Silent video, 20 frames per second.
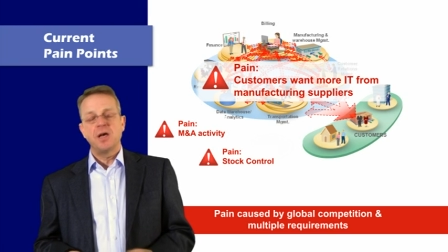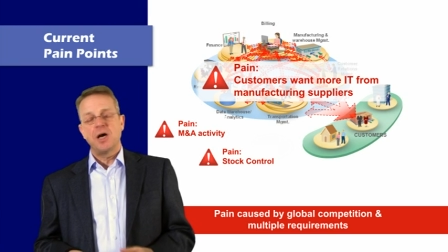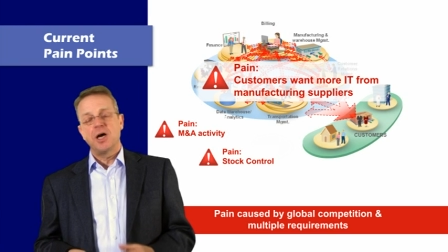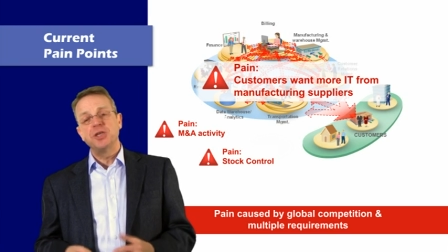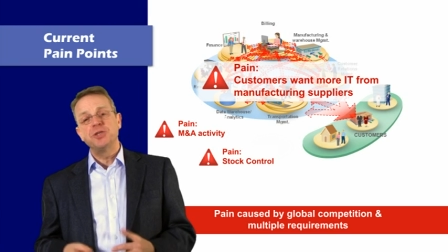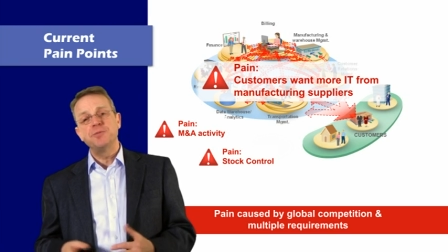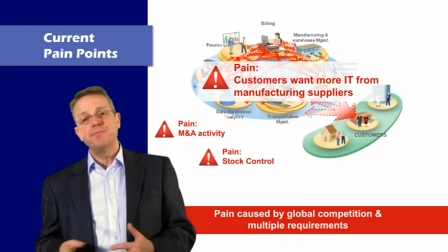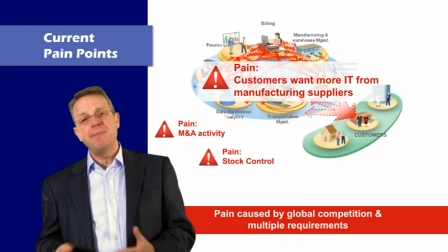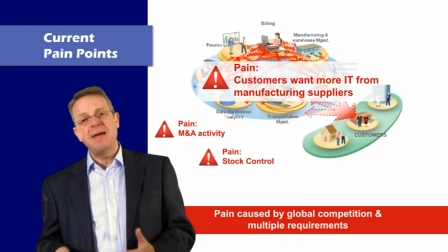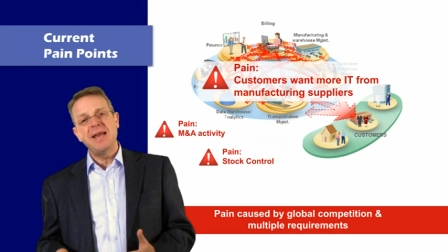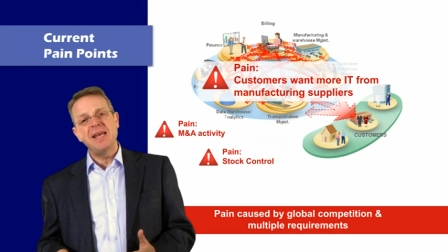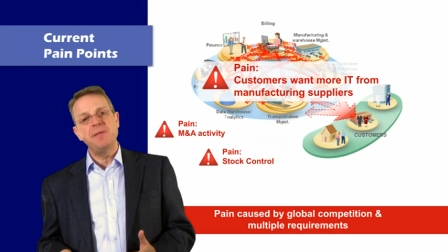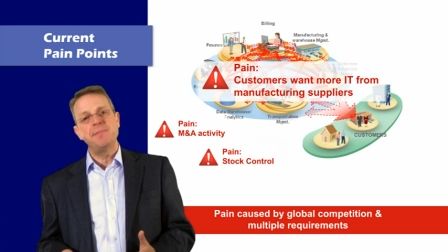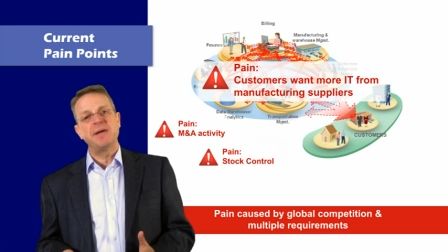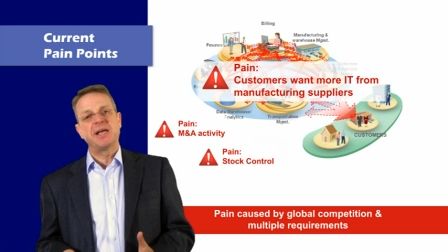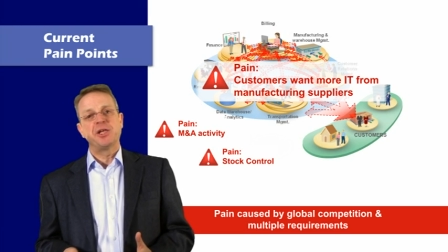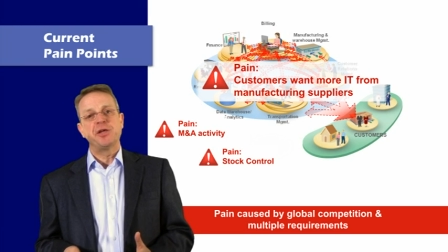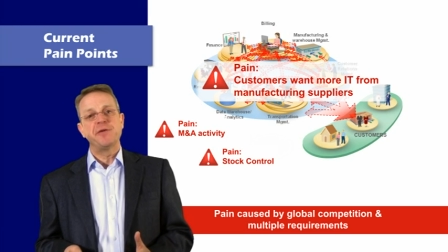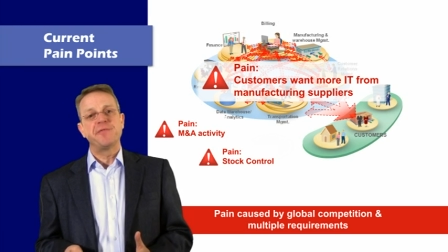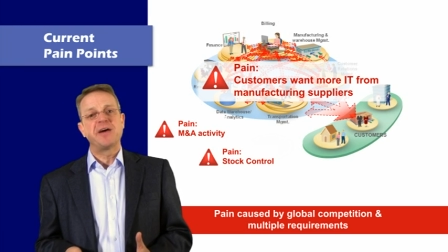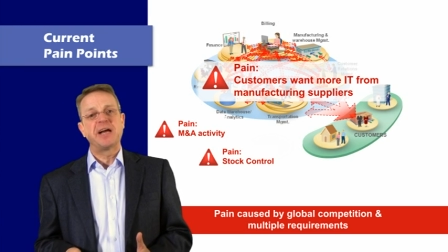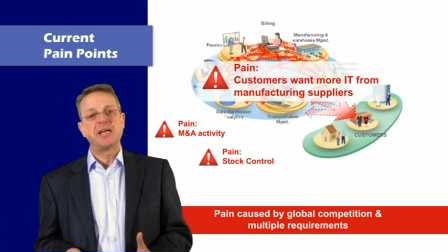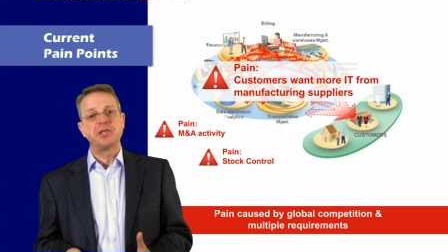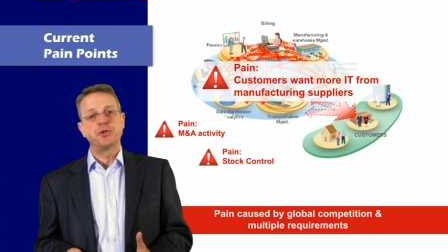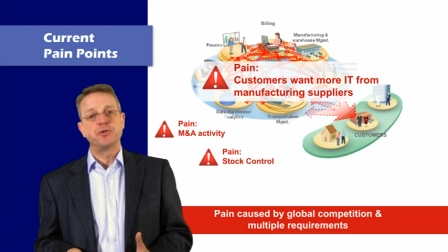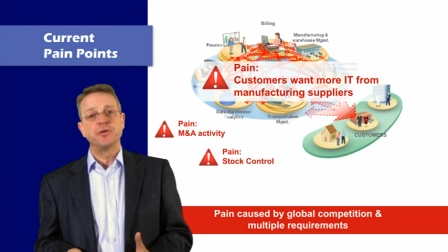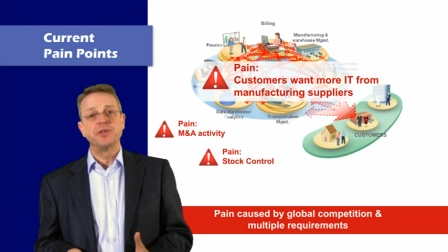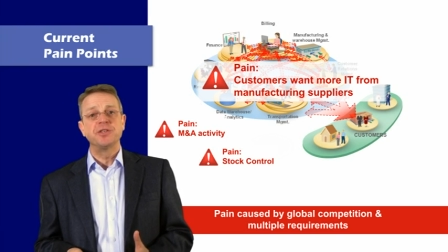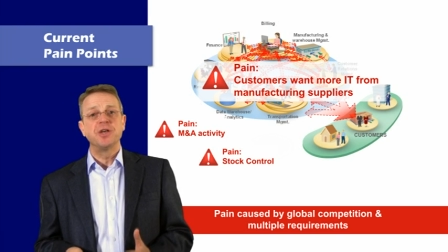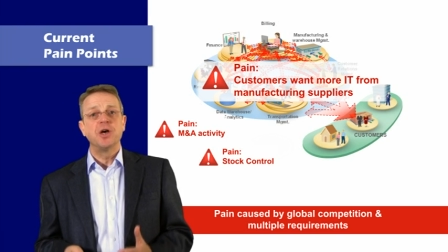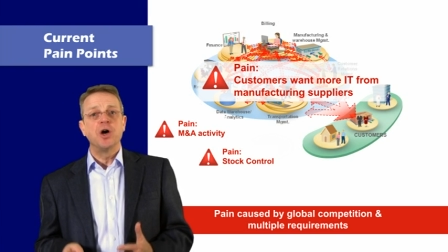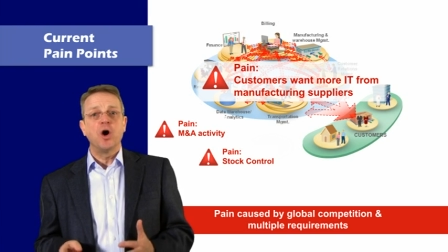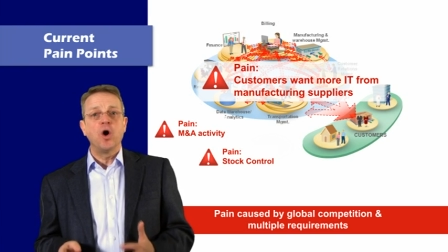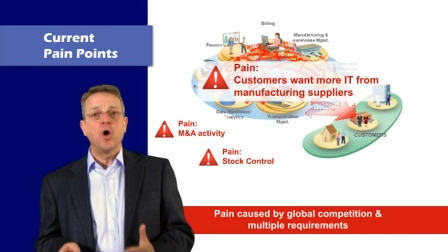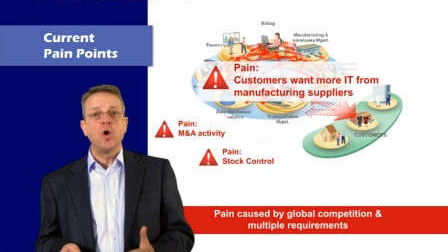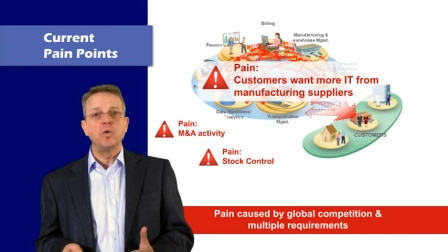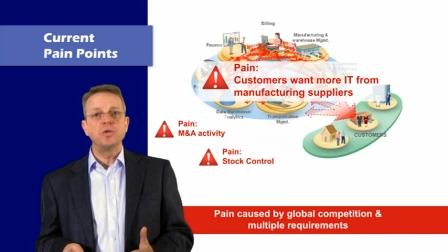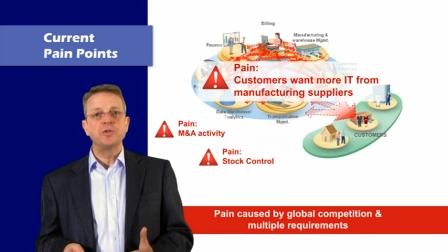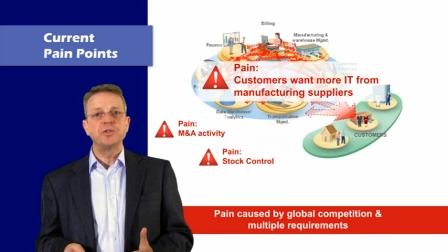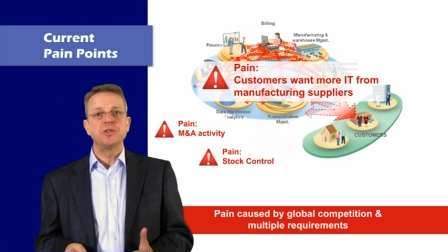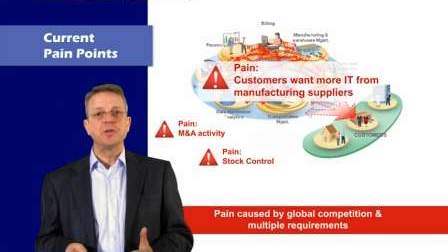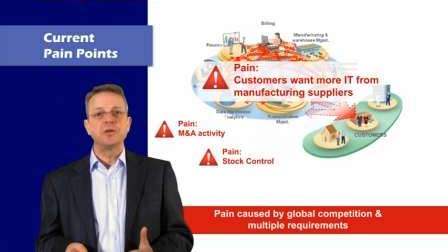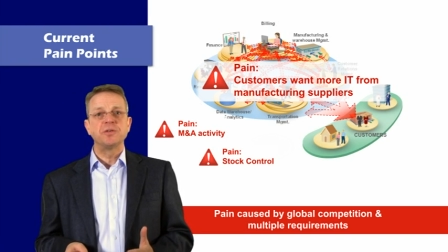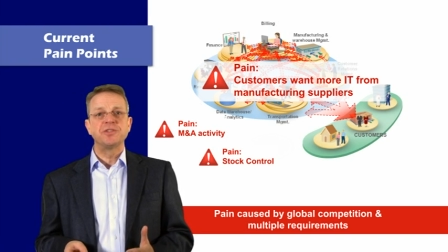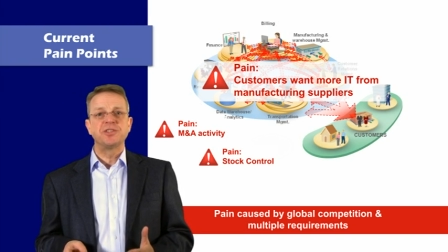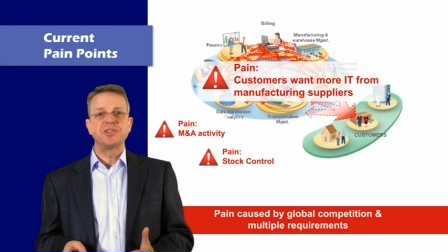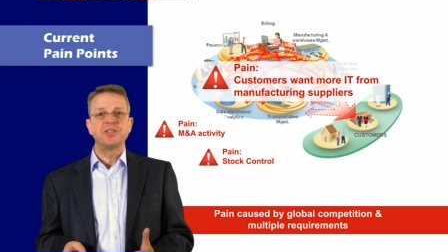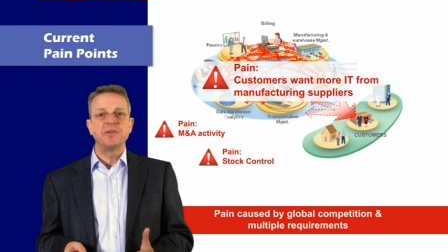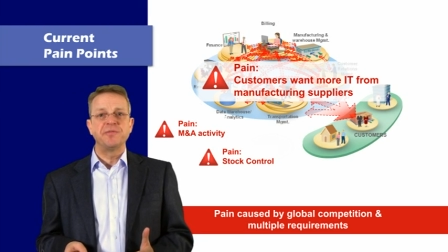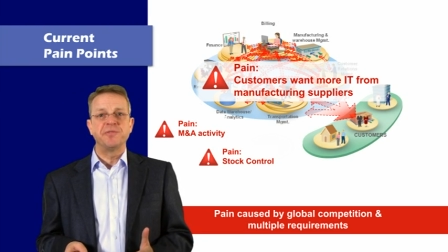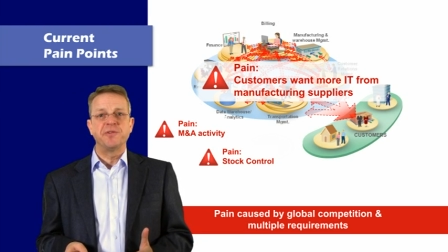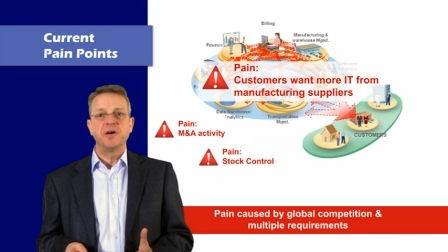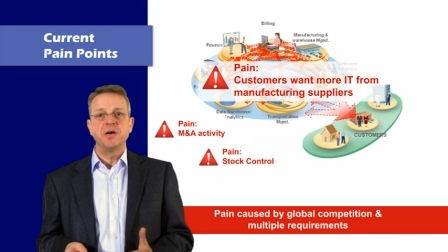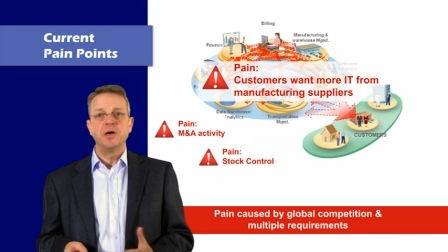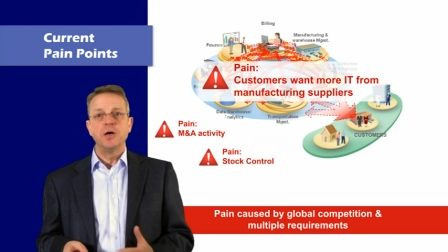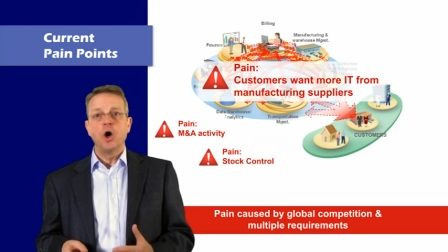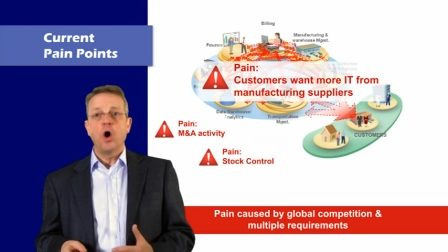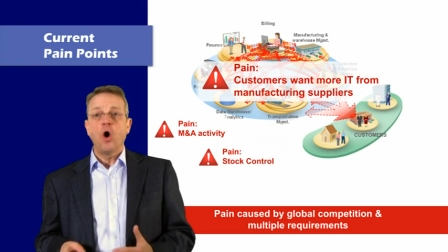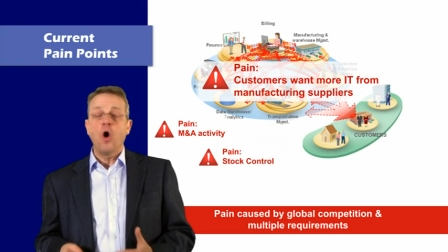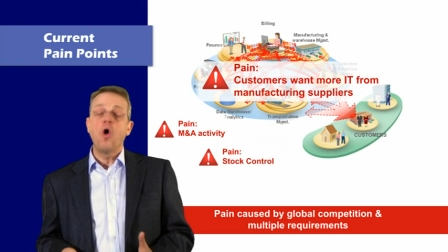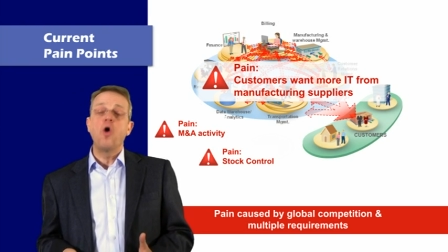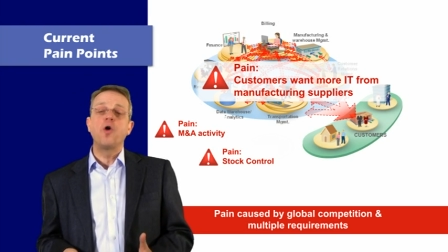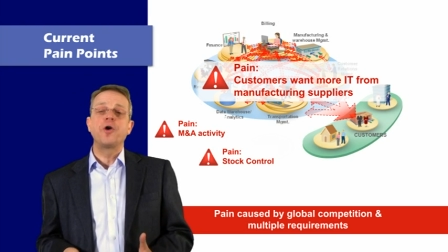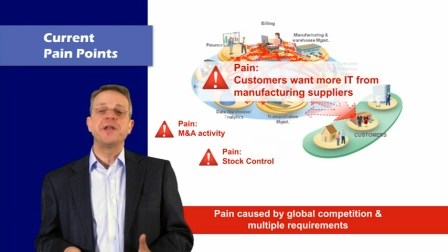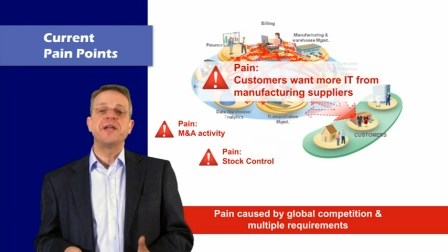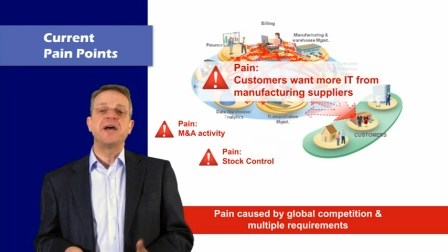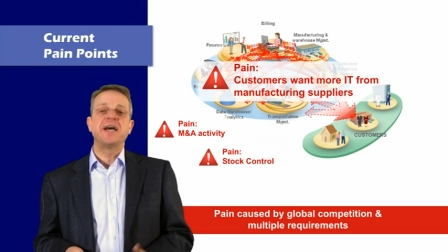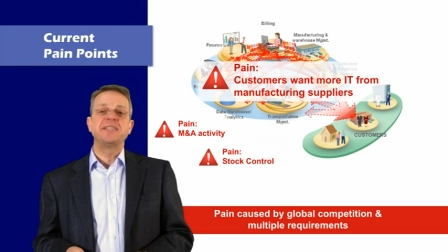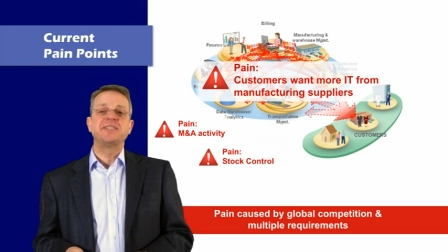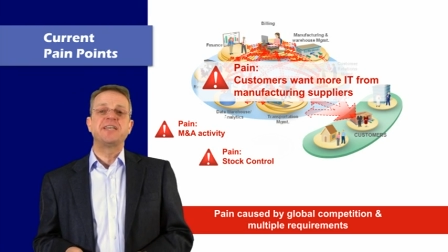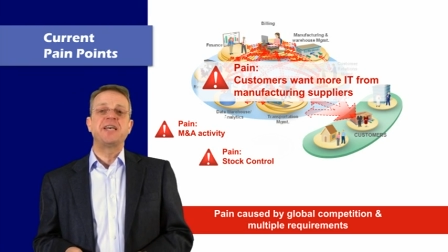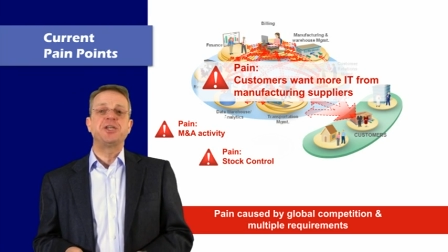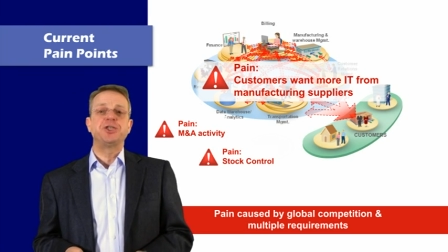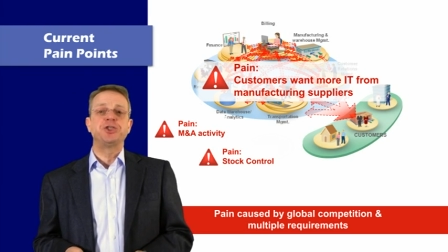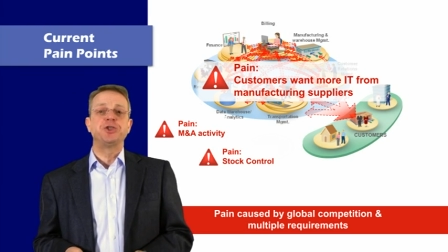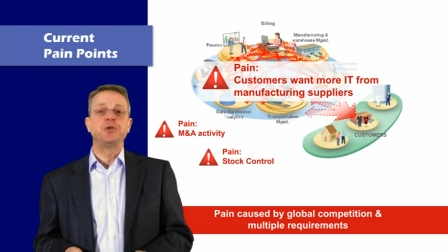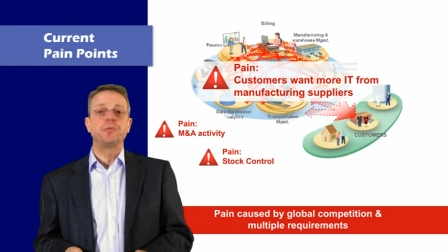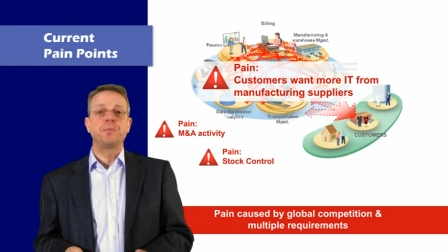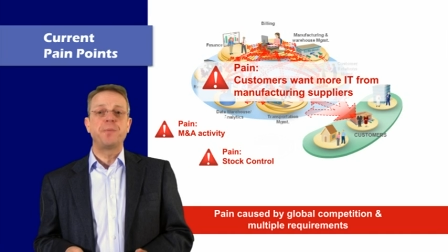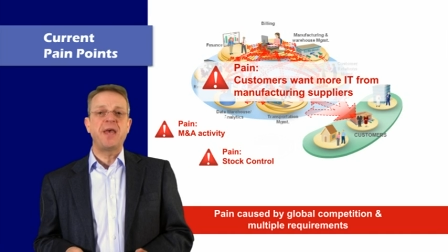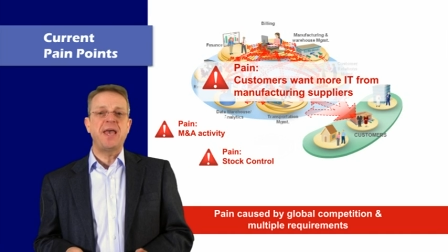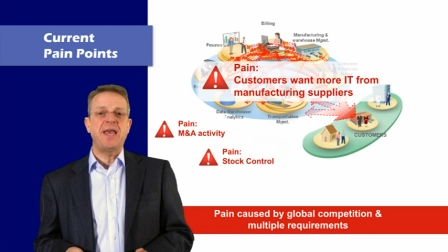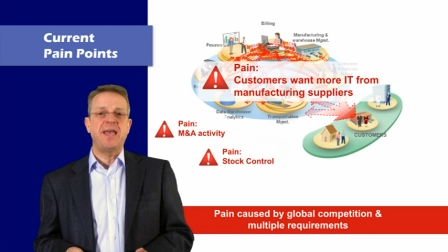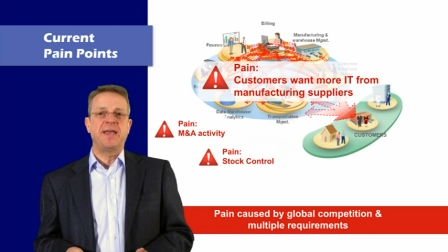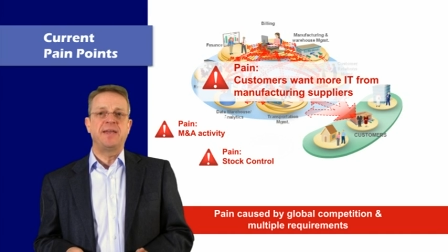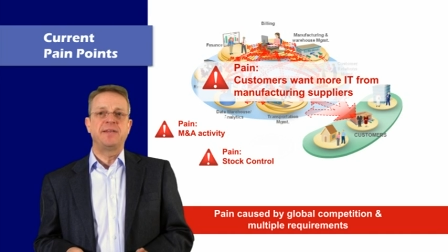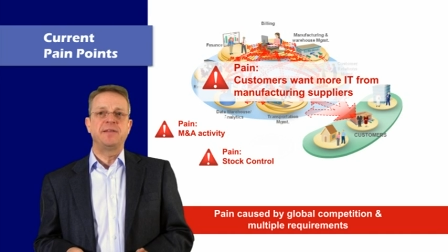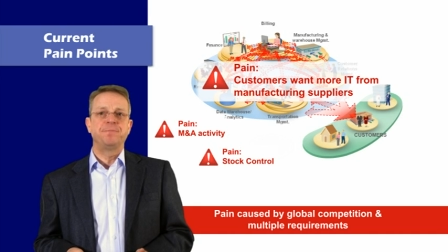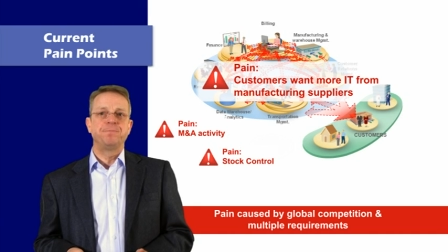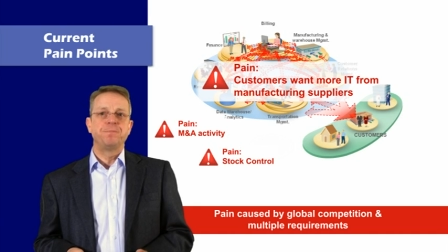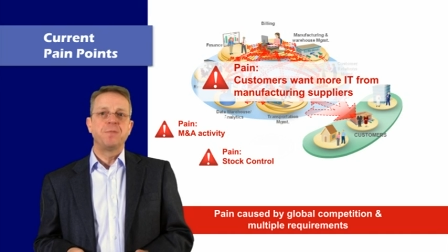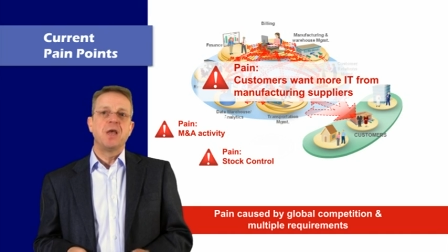and many manufacturers also suffer organisational pain